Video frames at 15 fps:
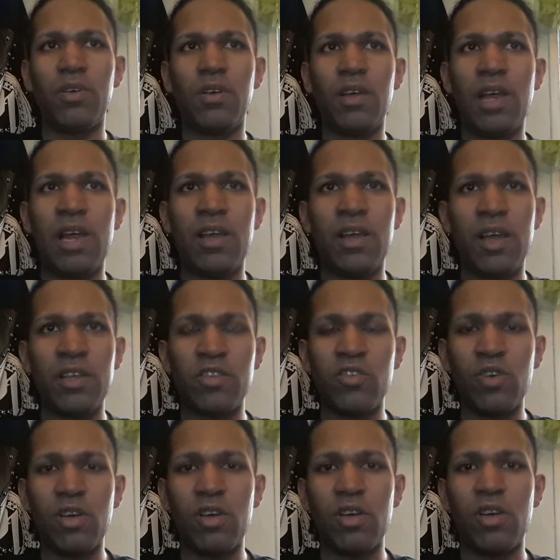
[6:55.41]
ha has
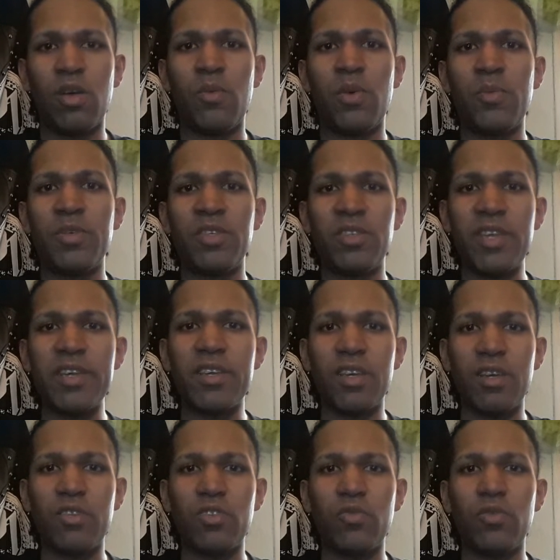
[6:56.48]
you uh, a, a mystique
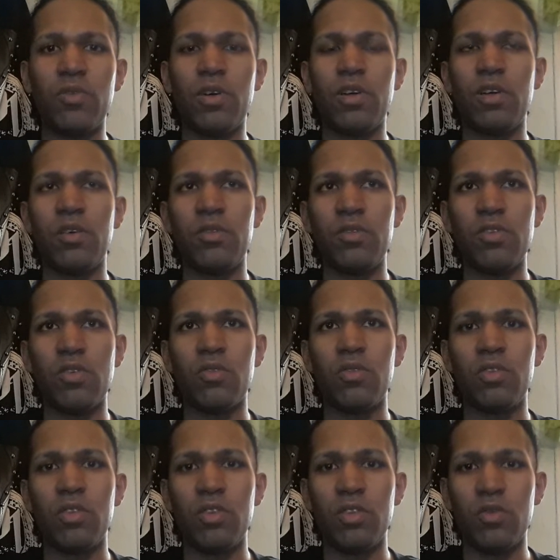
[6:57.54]
into uh, you know
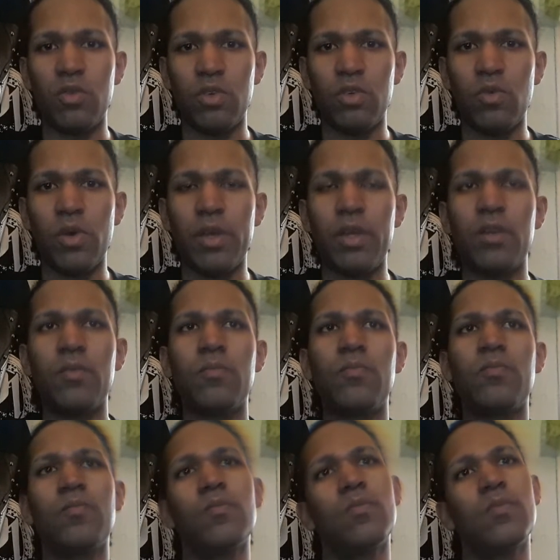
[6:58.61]
in, in, a, in a way.
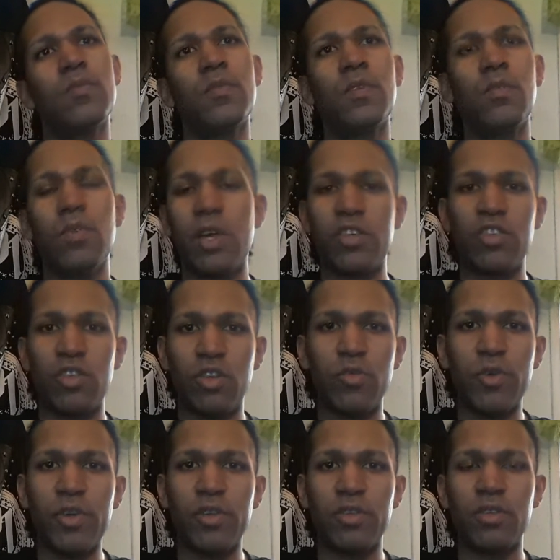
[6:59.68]
Actually,
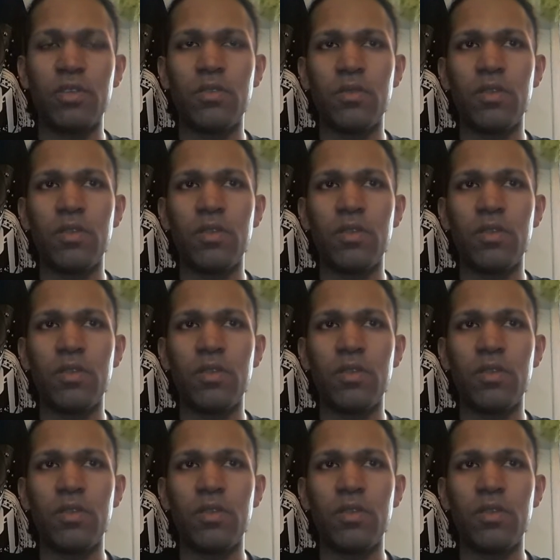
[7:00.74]
there is.